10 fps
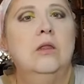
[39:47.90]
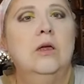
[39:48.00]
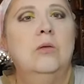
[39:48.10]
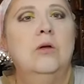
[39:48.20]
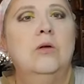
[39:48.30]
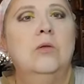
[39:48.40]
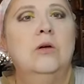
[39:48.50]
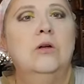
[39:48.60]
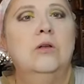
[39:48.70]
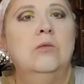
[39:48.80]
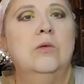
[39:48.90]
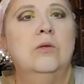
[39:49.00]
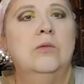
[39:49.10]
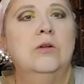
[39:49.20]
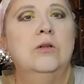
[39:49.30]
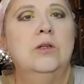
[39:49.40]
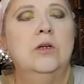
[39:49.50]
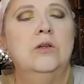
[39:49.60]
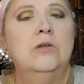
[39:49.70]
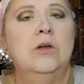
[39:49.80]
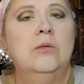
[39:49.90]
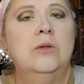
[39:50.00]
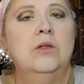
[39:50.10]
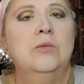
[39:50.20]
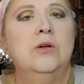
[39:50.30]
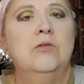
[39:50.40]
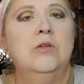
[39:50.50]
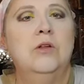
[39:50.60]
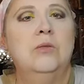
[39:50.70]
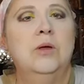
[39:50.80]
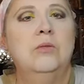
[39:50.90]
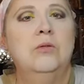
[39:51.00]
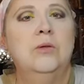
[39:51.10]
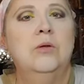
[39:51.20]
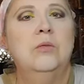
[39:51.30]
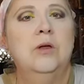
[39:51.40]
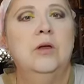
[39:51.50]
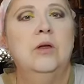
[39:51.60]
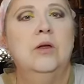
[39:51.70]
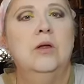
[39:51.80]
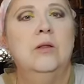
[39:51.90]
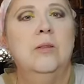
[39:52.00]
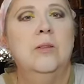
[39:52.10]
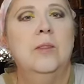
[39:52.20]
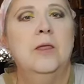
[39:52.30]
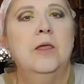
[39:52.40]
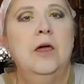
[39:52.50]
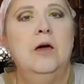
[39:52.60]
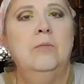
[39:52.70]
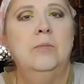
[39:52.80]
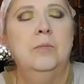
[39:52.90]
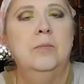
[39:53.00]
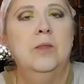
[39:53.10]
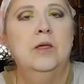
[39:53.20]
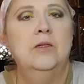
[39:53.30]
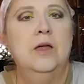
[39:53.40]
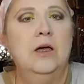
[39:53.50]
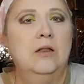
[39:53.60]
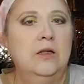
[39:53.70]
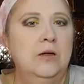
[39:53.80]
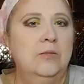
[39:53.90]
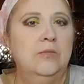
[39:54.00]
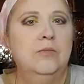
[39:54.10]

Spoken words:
They were the worst. One person I do not miss, but overall the people were. Yeah, exactly.